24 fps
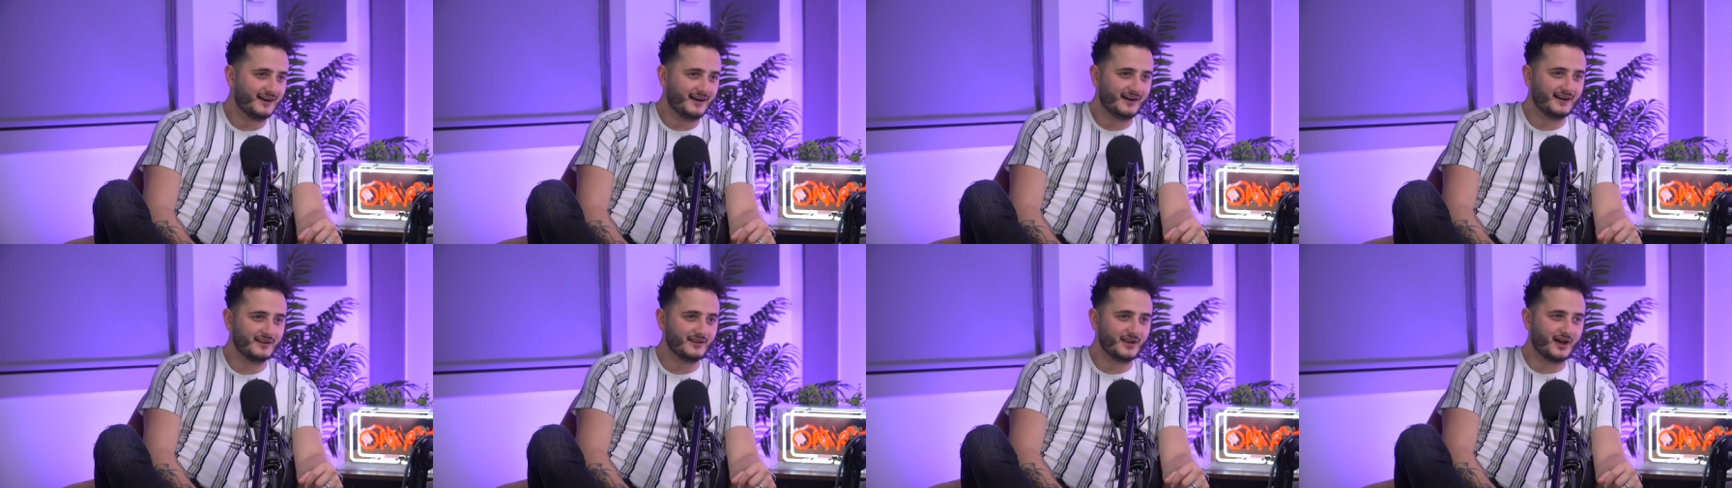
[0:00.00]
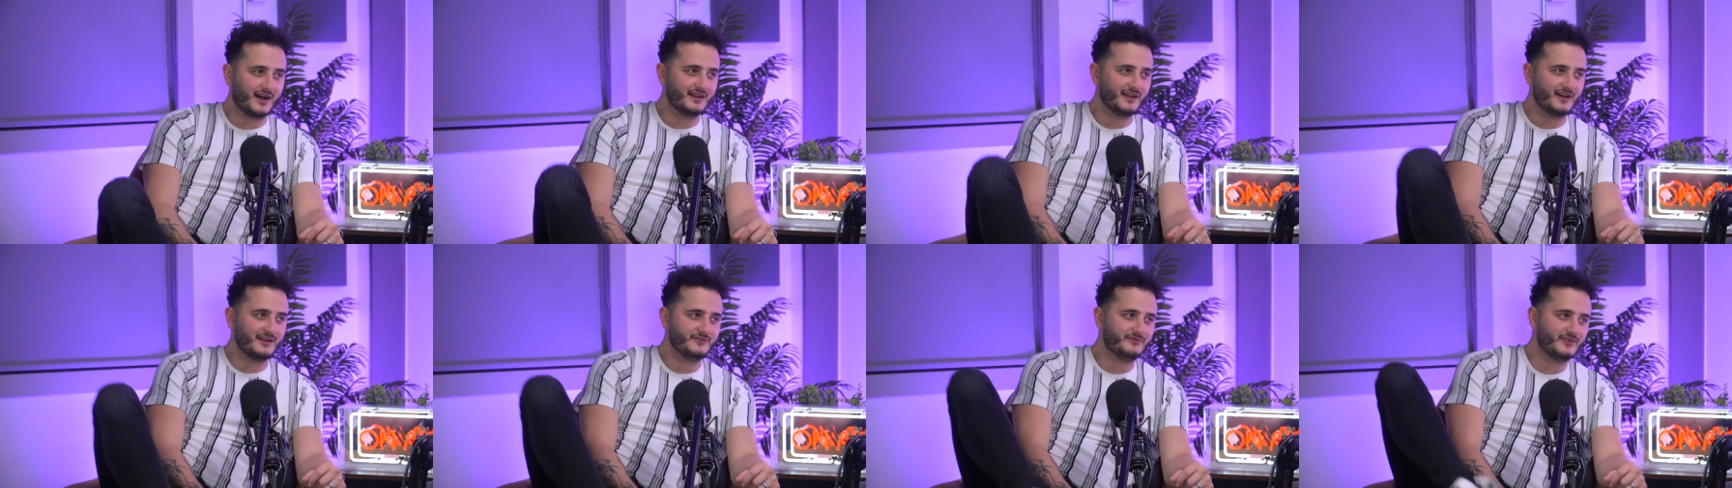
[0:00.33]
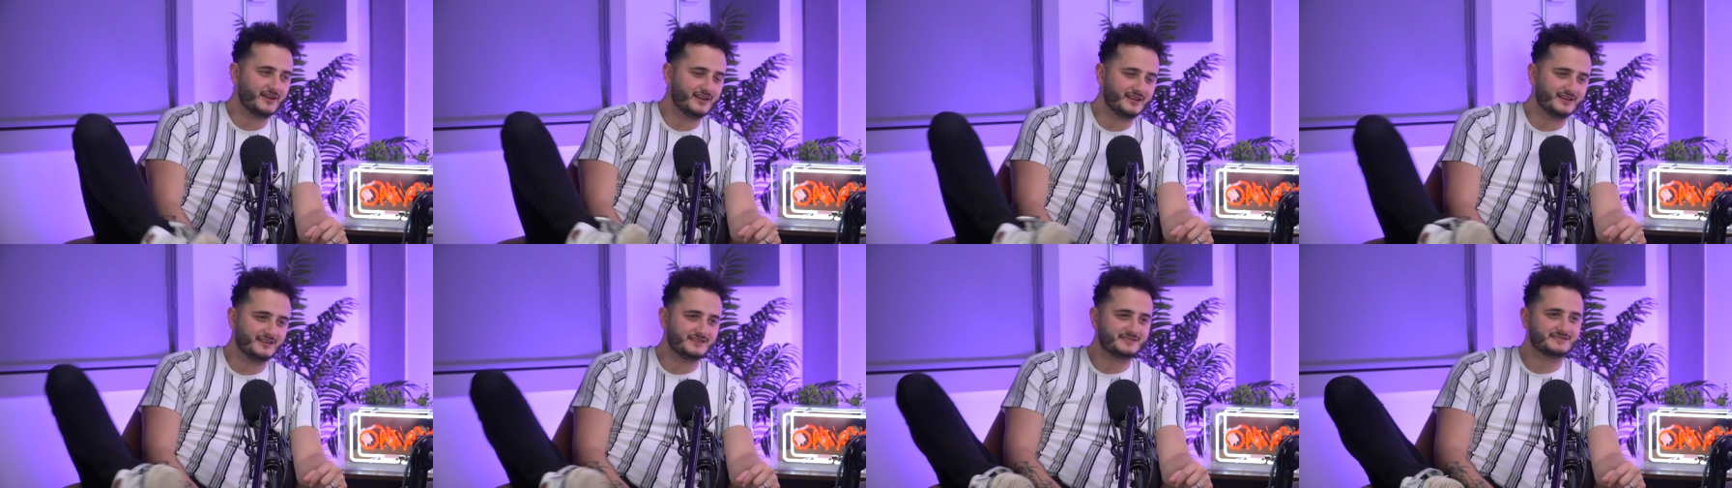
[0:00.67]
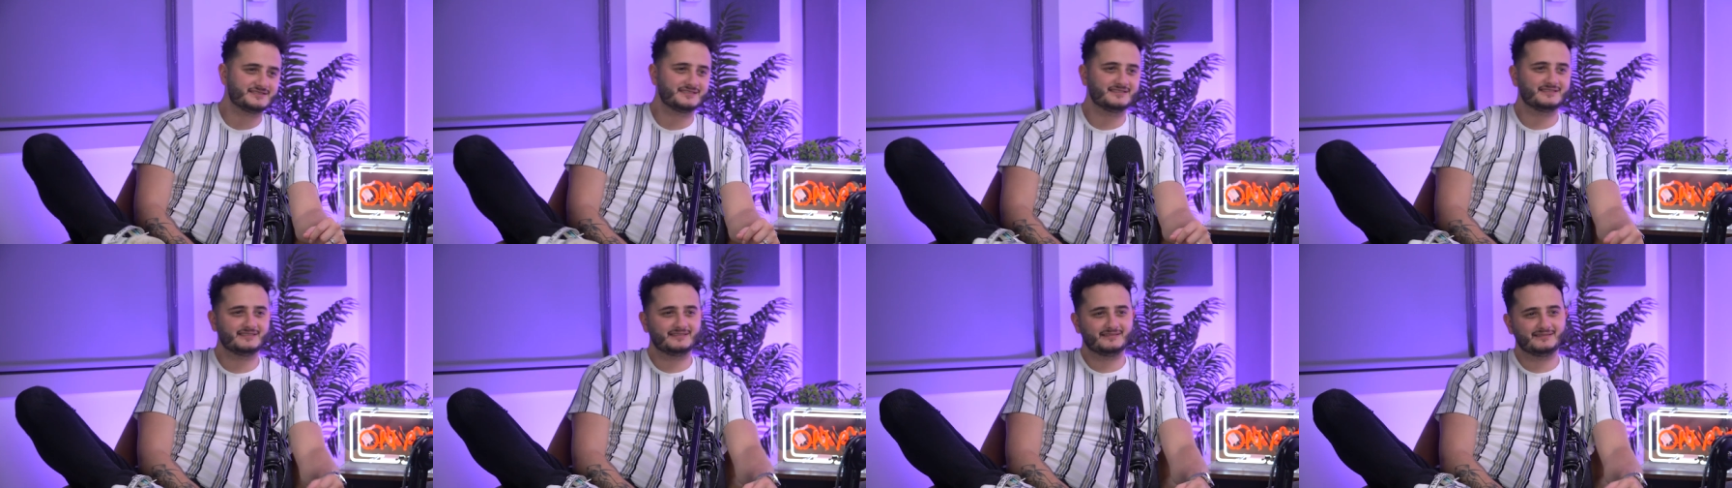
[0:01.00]
I, I like Fergus. For the
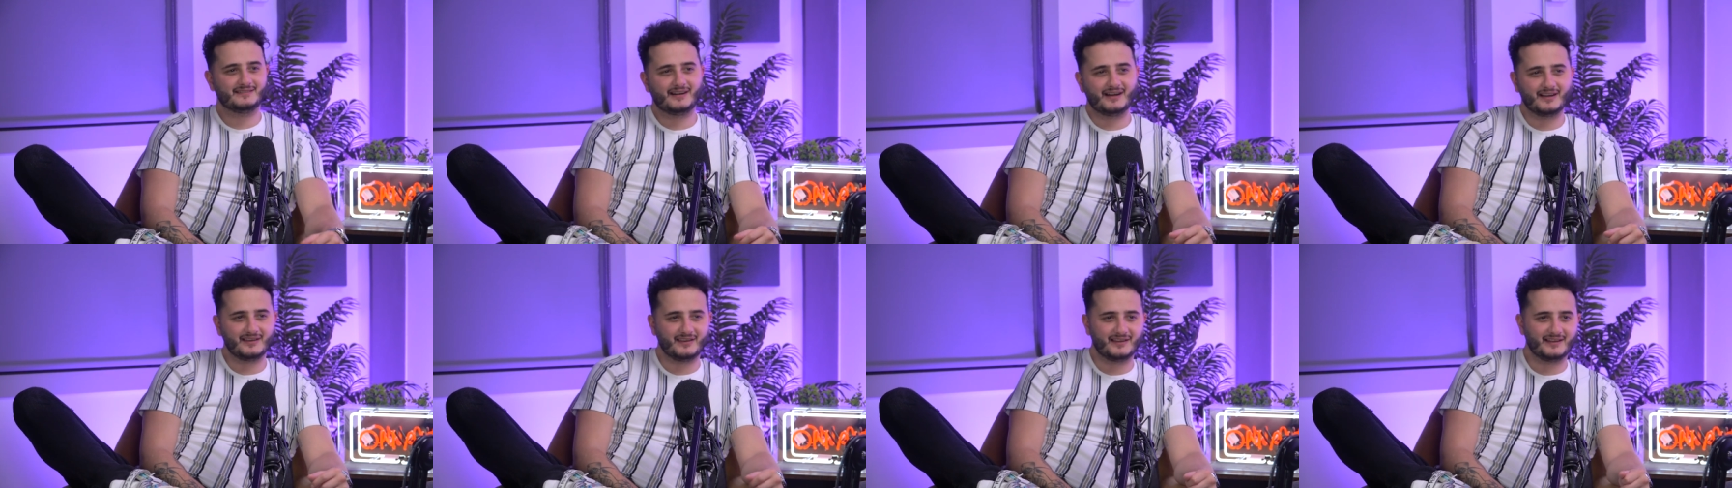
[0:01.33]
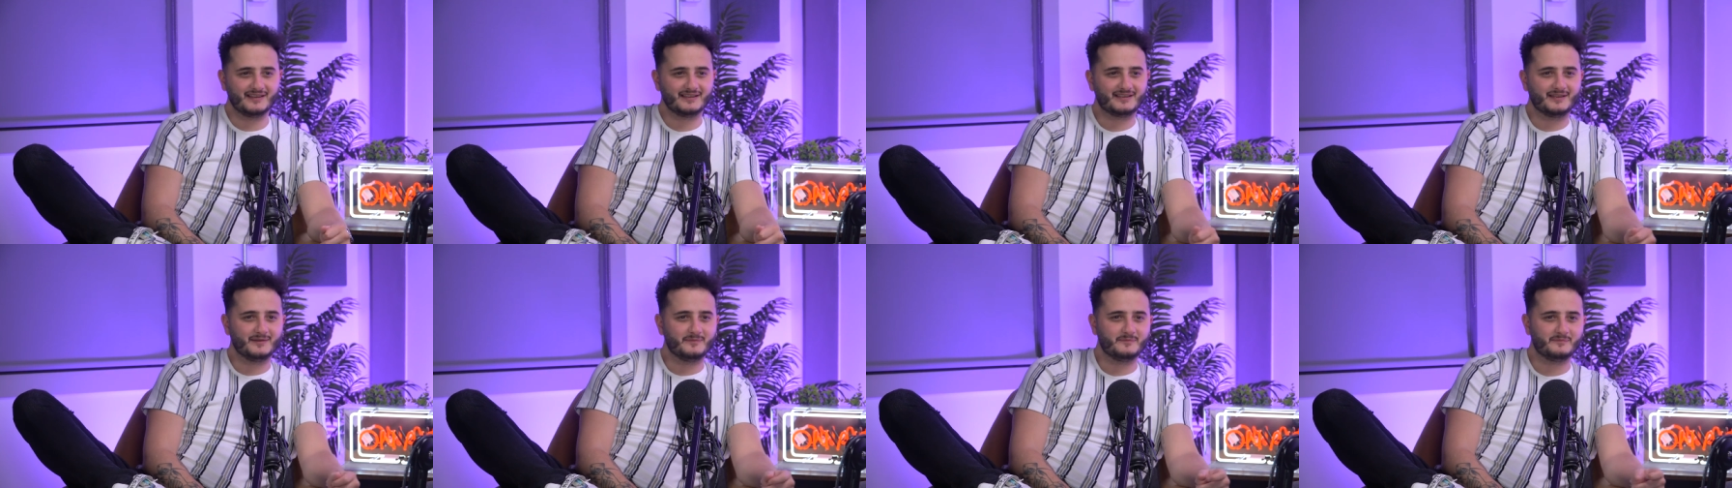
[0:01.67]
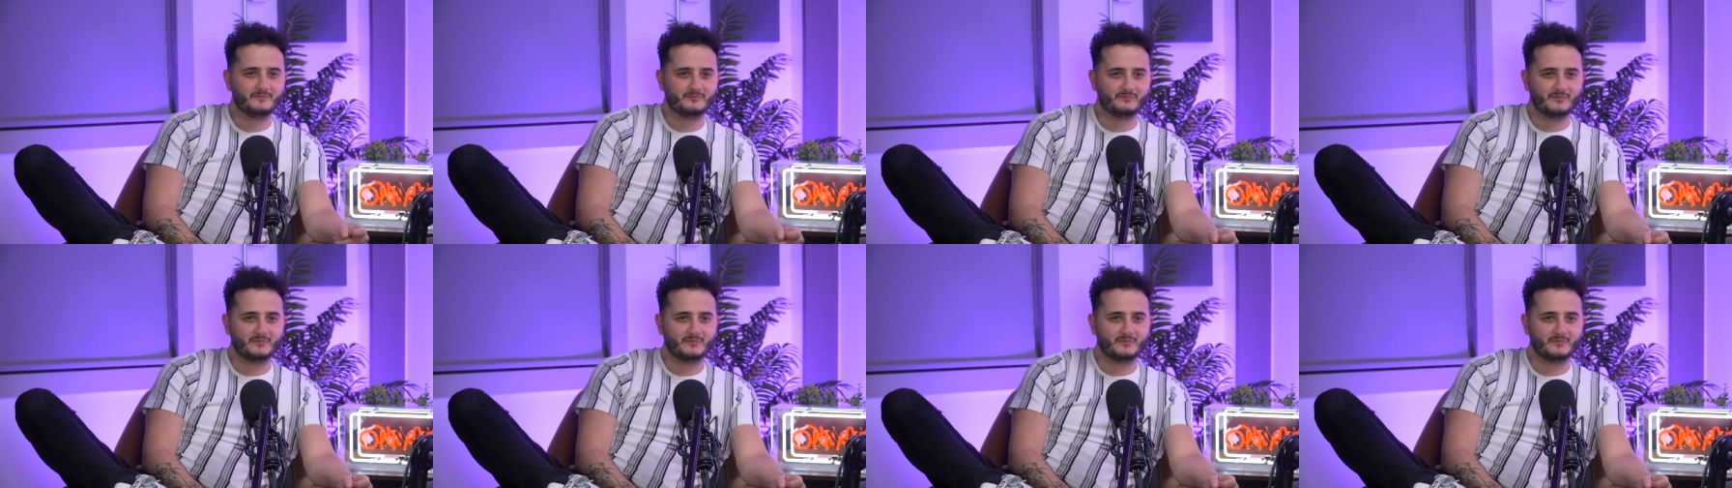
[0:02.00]
first time, mate. I like him.